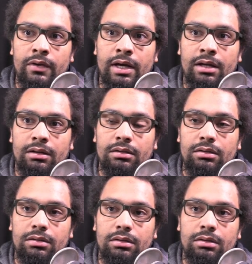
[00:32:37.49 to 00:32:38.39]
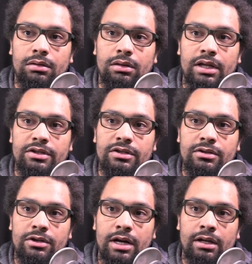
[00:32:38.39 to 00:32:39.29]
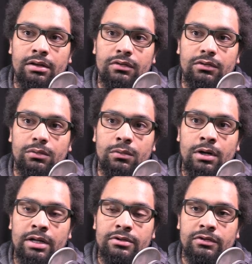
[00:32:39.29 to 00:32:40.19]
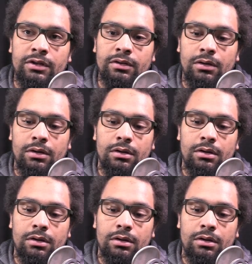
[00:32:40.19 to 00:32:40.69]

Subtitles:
that Legend Dragons were interesting.